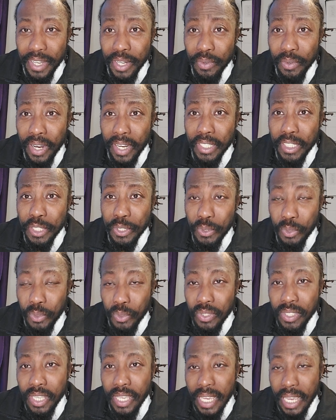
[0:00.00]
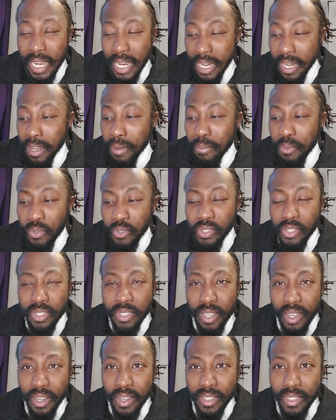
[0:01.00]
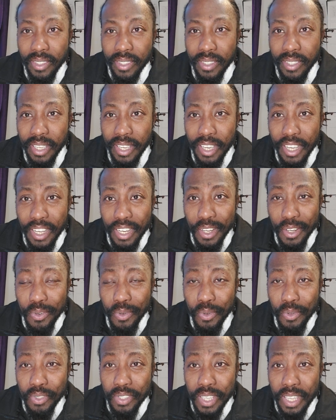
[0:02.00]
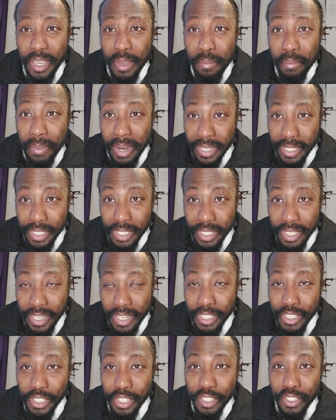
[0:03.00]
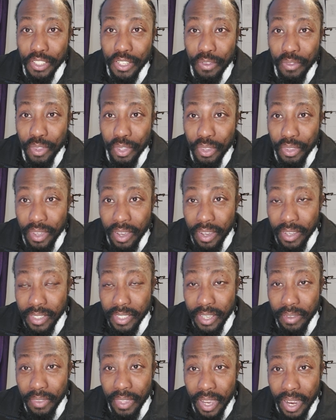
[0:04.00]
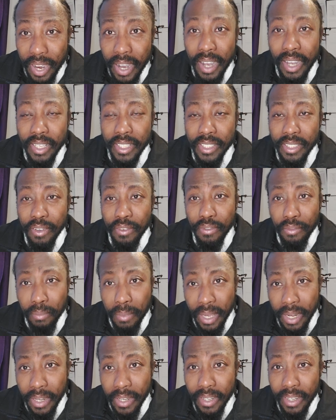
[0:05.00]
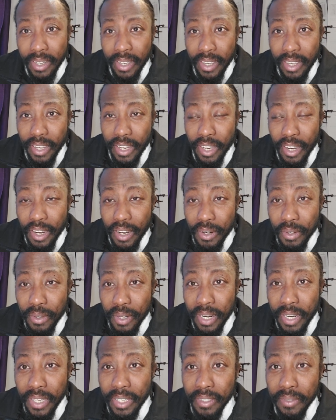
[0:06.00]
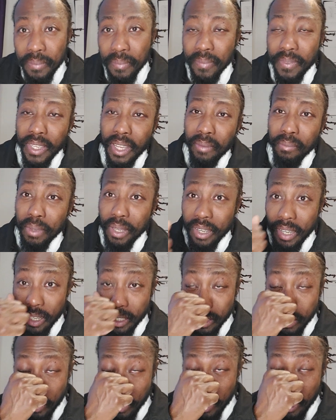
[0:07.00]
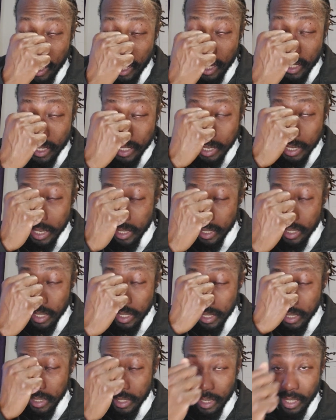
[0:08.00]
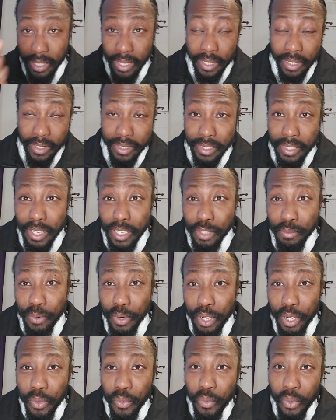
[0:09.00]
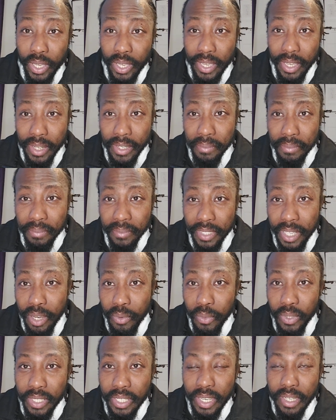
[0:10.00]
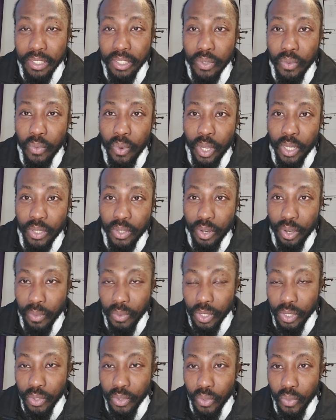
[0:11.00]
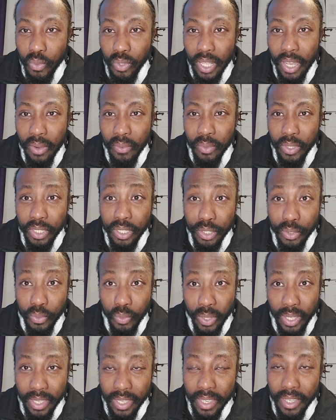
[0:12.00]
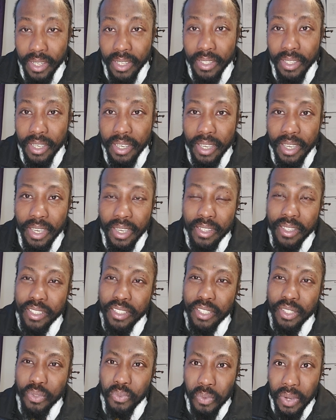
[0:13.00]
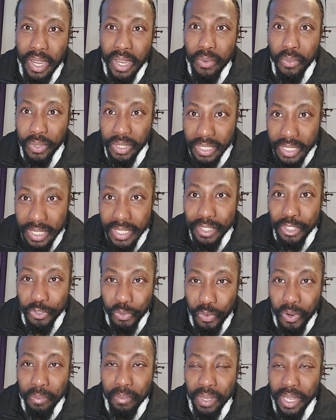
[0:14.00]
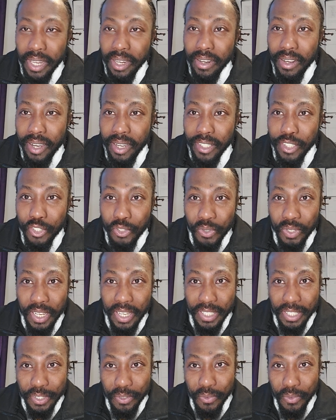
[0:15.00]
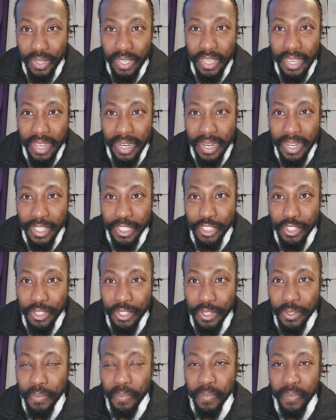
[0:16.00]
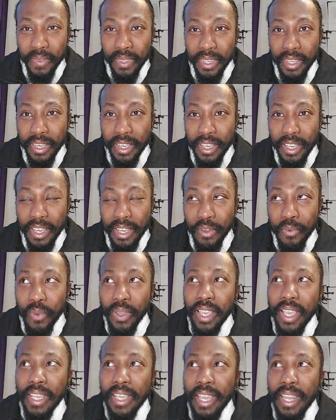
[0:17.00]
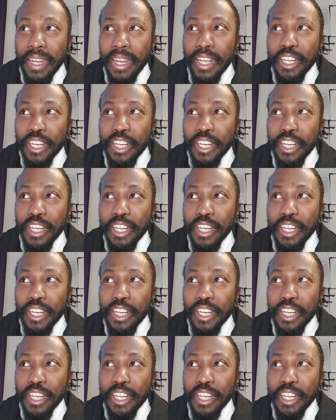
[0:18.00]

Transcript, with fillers: right? He knows the innermost thoughts. He knows the imaginations of the thoughts of the hearts of men, right? And because our hearts are is is desperately wicked, and we tend to want to always do that which is wicked. This is why we need to obey God, so that we can actually we can